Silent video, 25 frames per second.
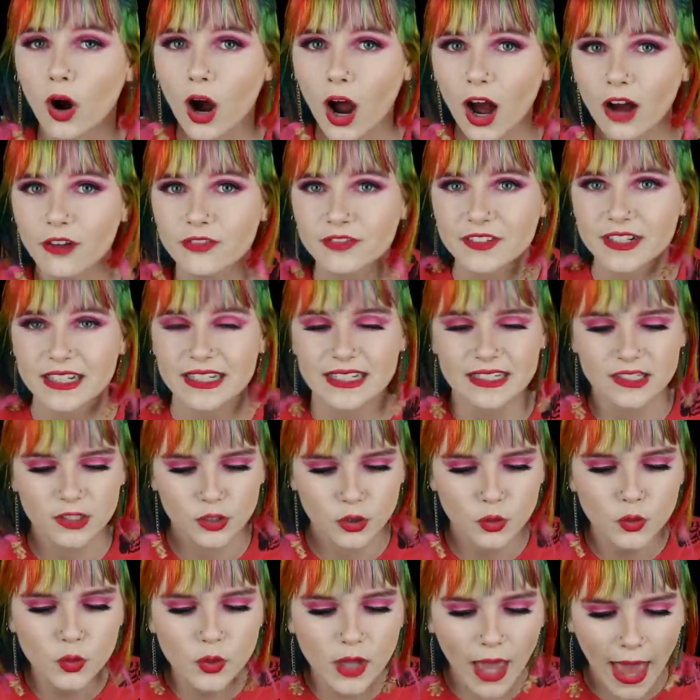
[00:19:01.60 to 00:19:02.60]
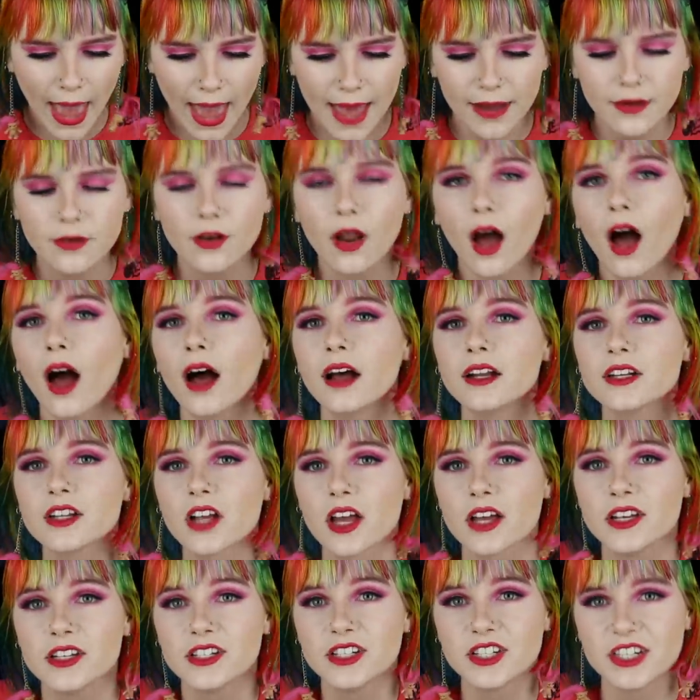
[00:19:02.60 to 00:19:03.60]
often. You cannot
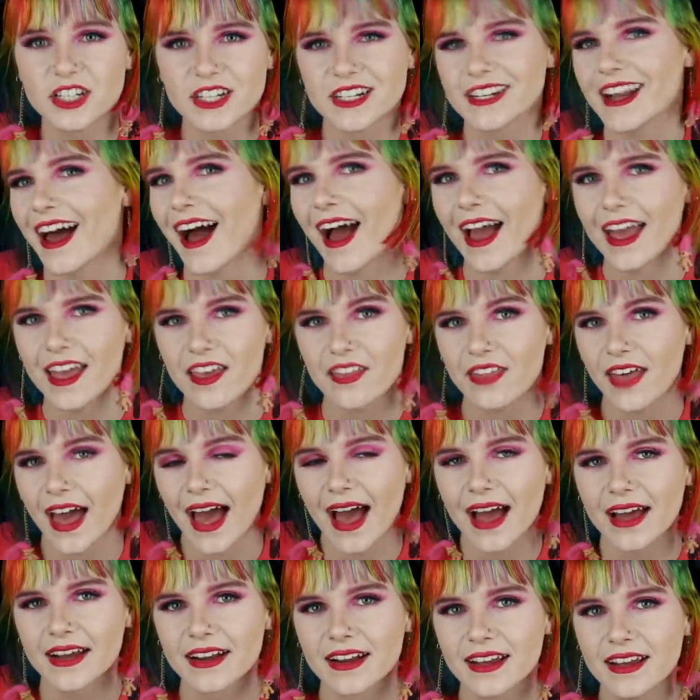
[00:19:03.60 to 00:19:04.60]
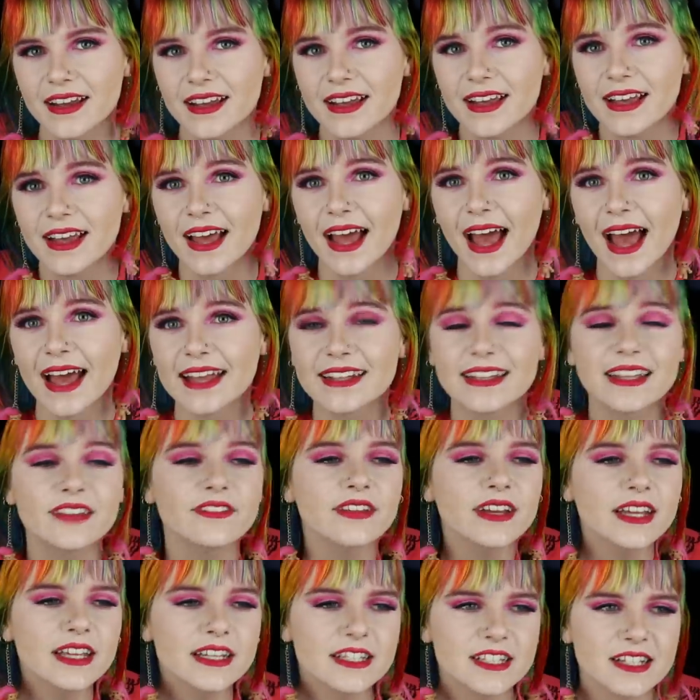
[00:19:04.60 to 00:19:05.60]
deny that. And
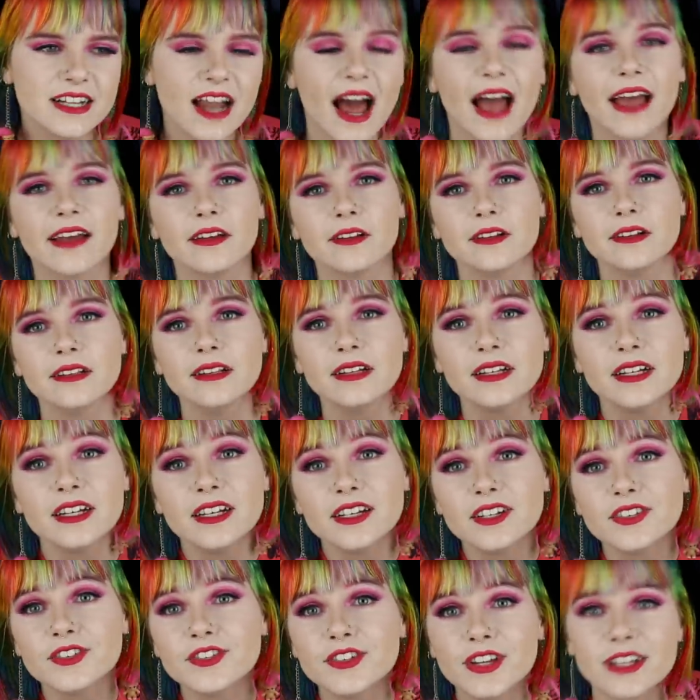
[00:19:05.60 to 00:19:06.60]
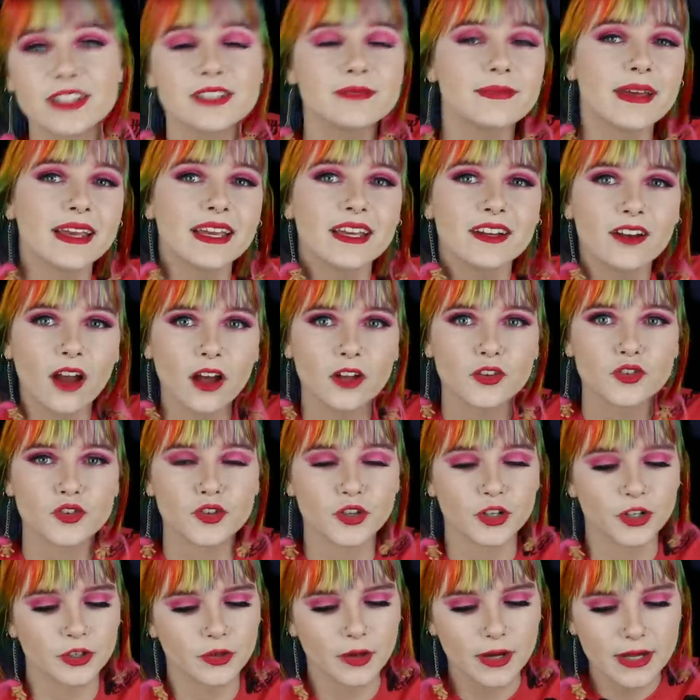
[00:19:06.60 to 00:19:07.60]
living in denial doesn't make it not
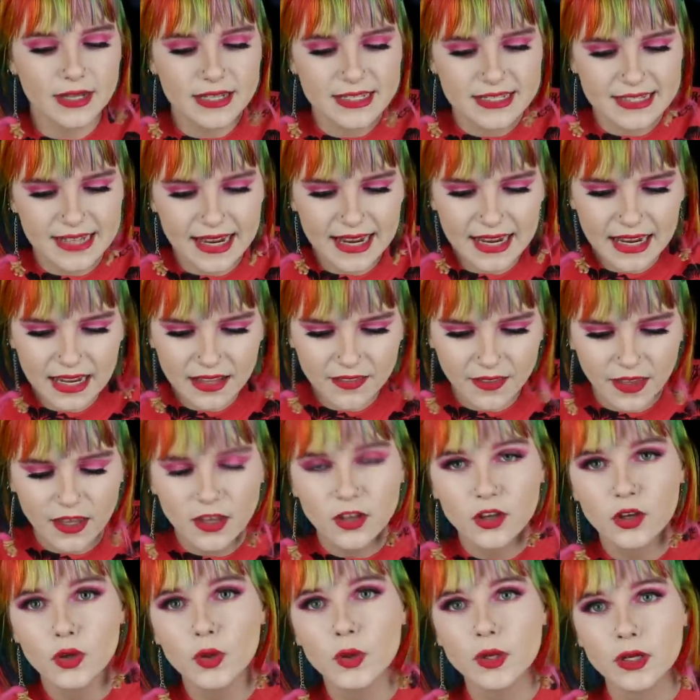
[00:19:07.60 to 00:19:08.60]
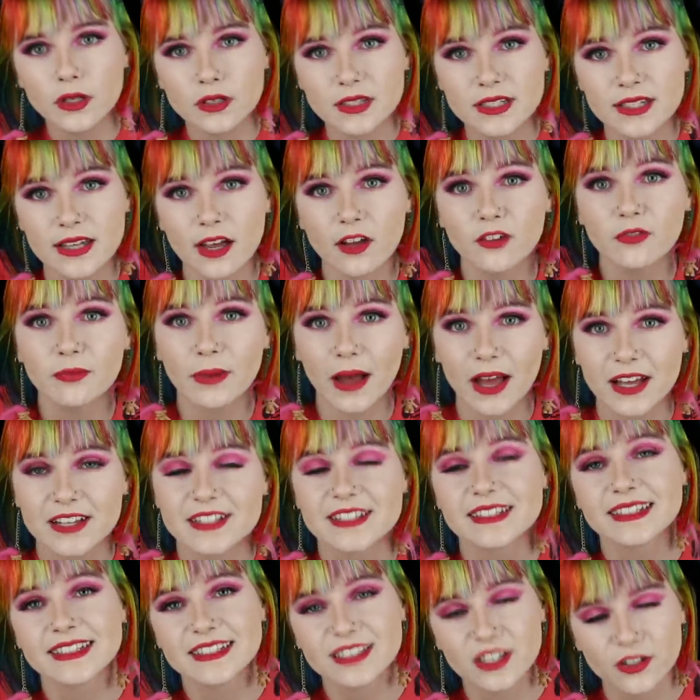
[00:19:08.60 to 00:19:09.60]
true. Saying that you yourself
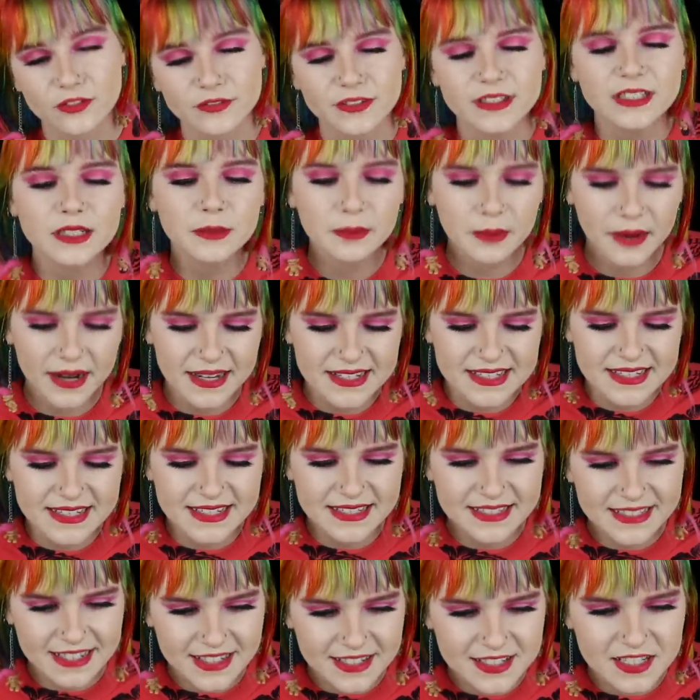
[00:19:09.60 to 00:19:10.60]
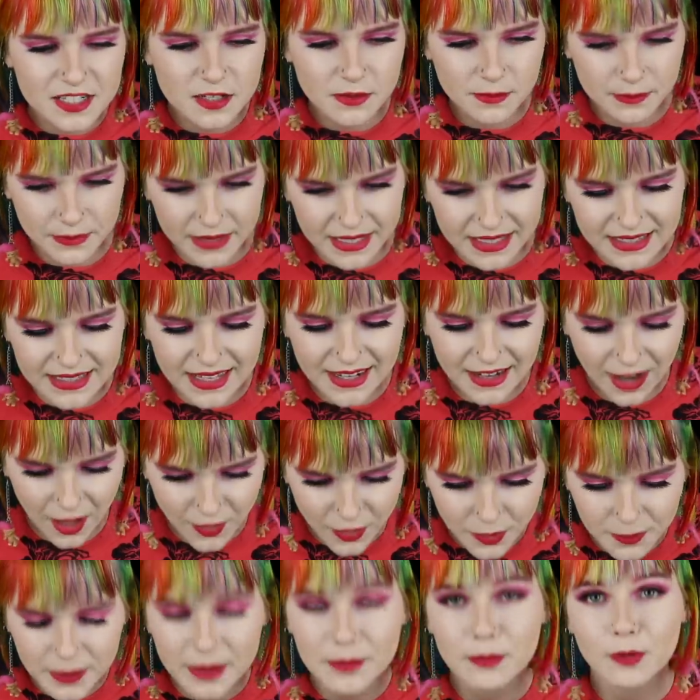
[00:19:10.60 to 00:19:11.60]
personally don't feel oppressed doesn't mean that other
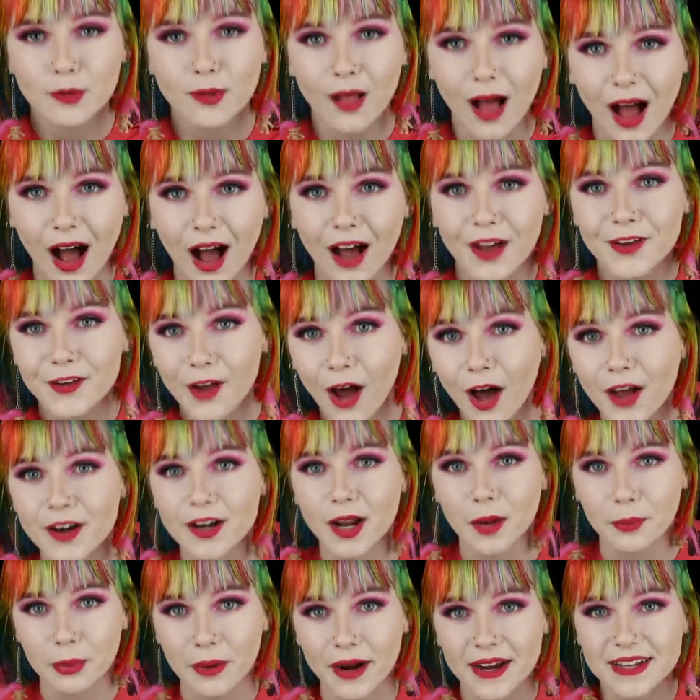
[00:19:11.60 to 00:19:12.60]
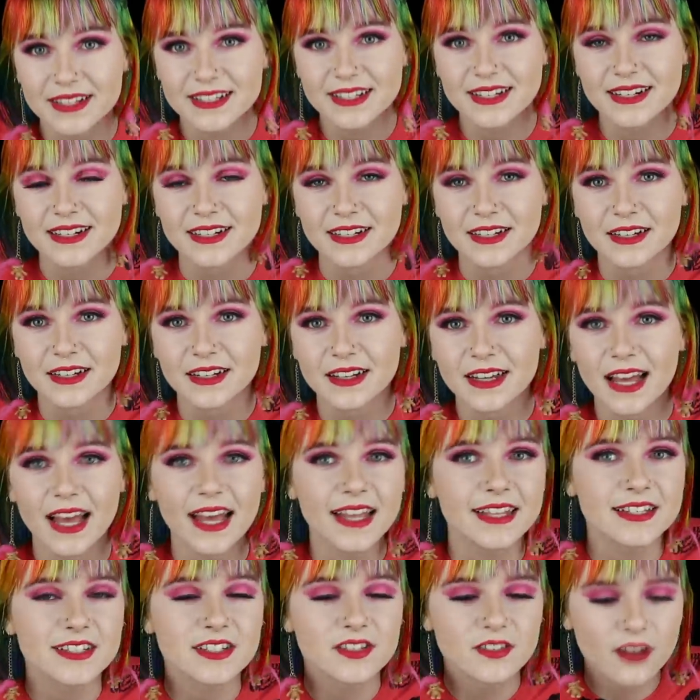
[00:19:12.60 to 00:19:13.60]
people are not oppressed.
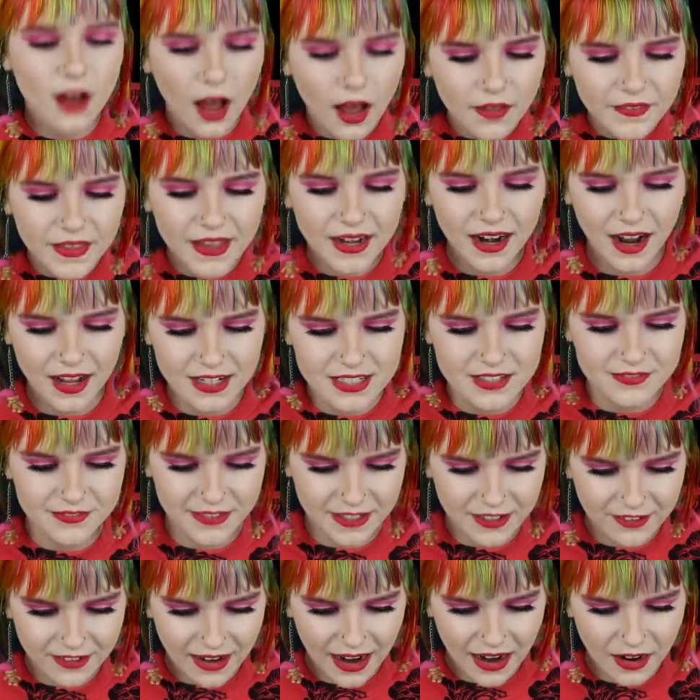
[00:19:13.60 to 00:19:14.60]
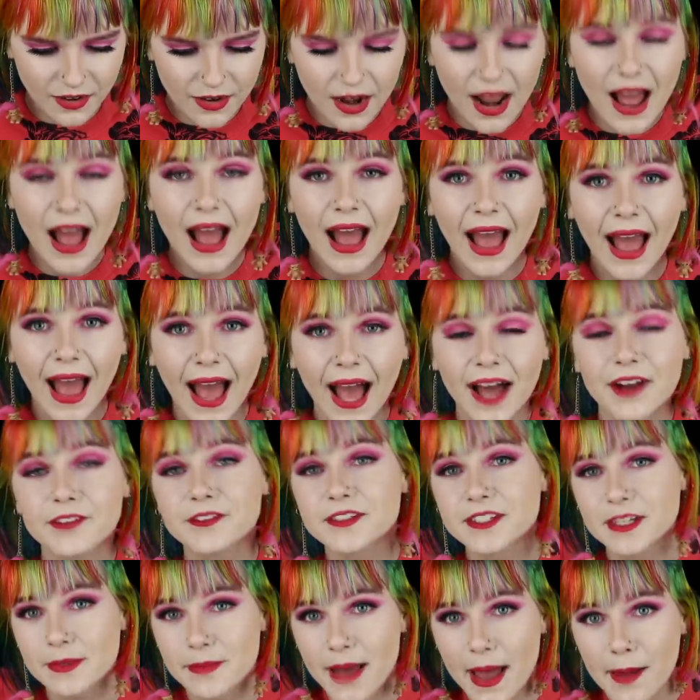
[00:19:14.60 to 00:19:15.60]
It's not that hard to figure out. Have
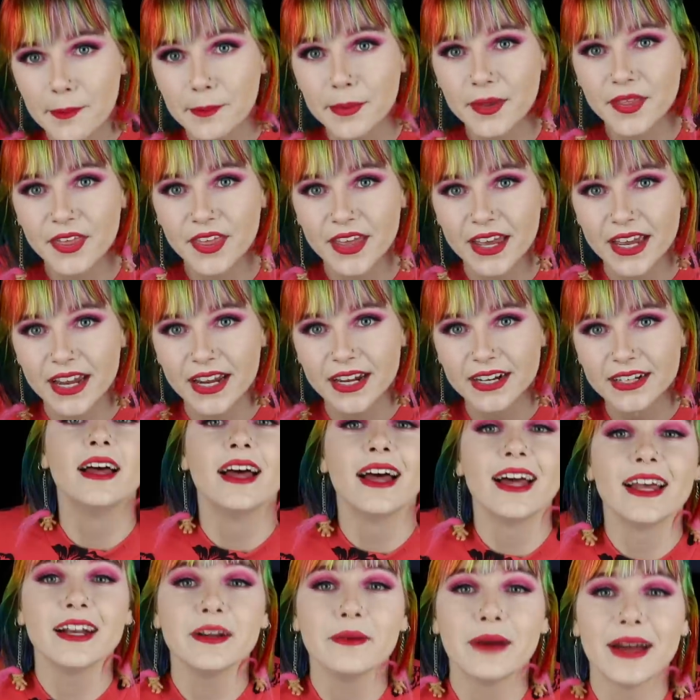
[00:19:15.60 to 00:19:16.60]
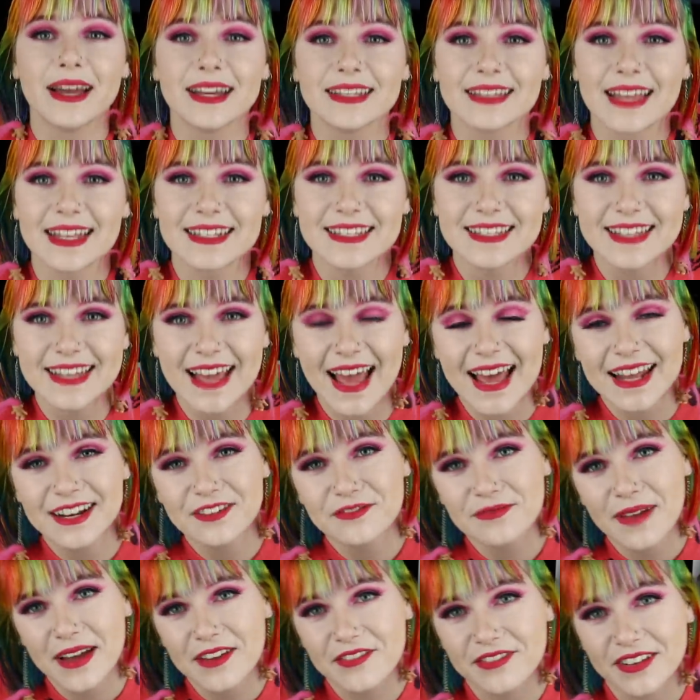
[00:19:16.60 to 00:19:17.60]
some empathy. Anyway, that's the end of
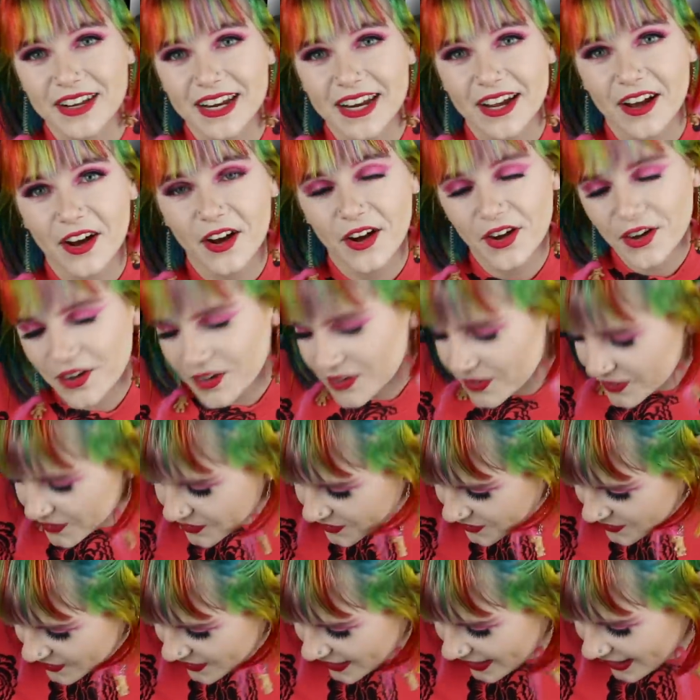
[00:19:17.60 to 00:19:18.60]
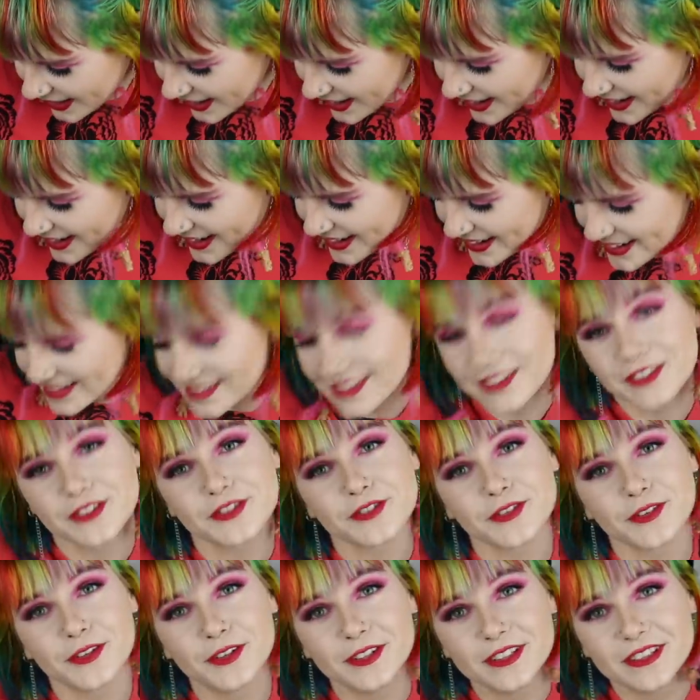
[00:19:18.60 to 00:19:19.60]
my video. Those are
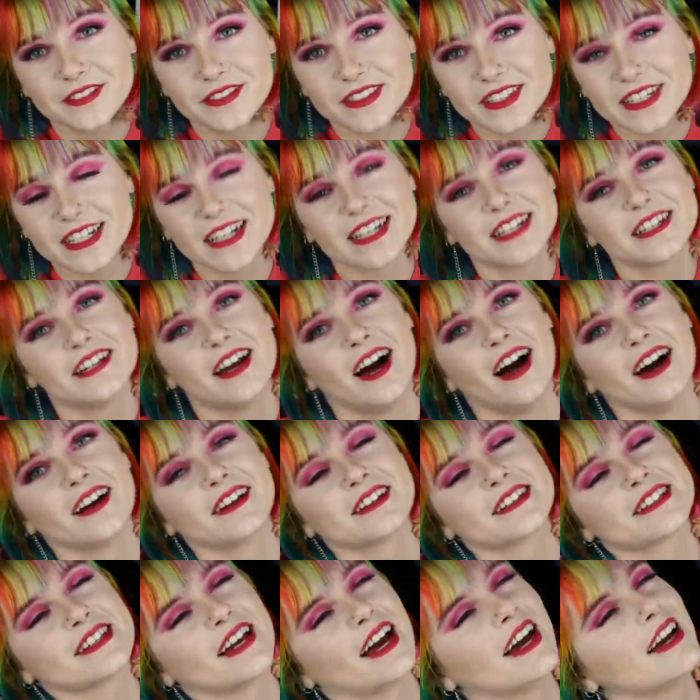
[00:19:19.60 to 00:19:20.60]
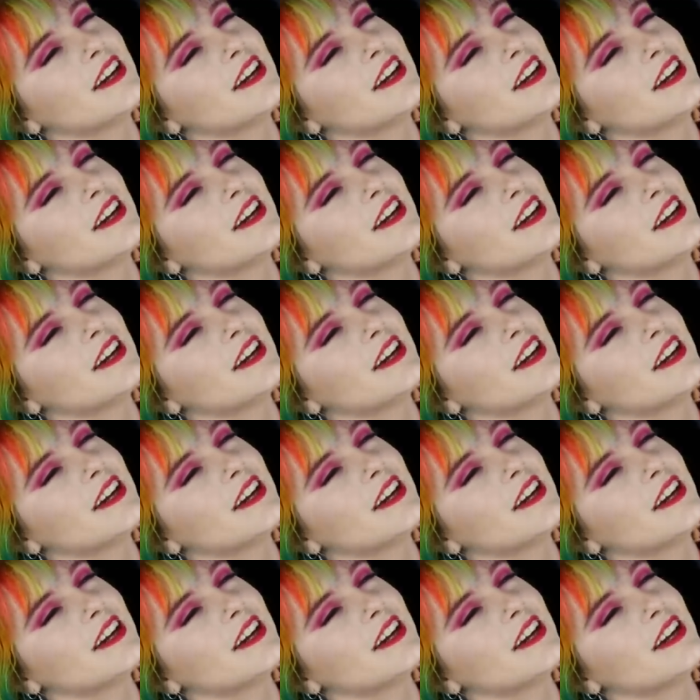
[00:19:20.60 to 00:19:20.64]
all of the TikToks. I